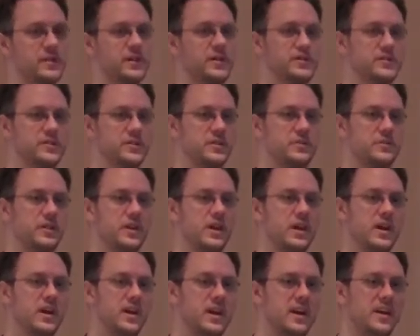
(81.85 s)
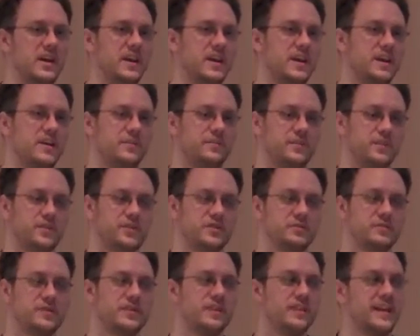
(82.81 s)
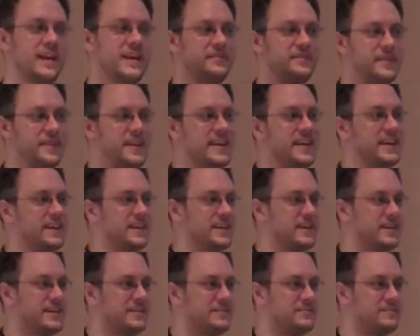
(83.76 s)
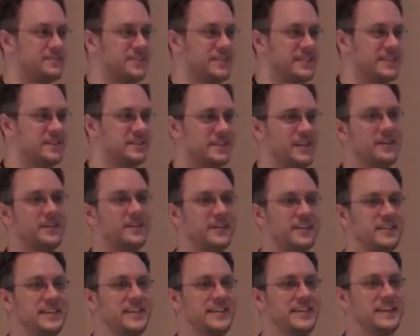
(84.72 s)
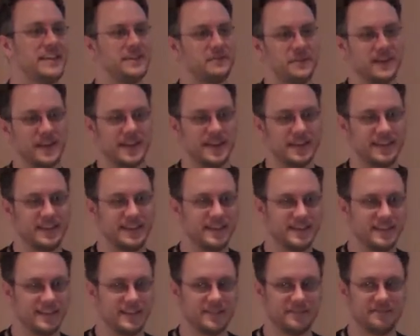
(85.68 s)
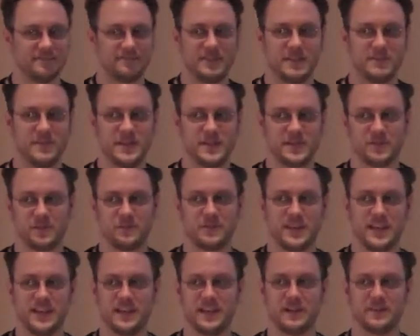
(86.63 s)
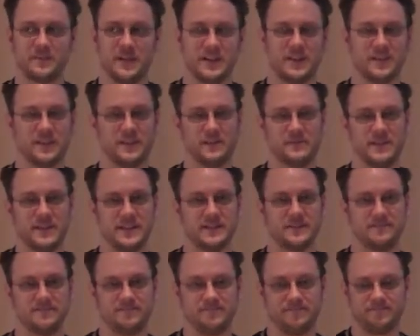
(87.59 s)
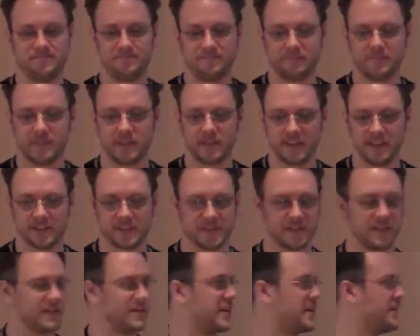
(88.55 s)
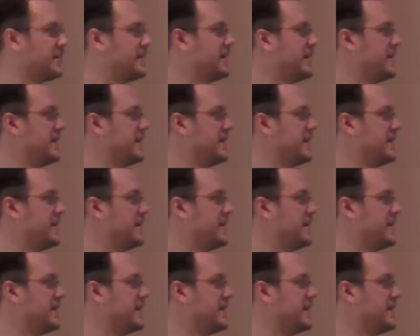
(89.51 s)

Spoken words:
Also, if you're doing a live gig, you're there all night anyway. You may as well be hitting a button on the beat. It's not that hard.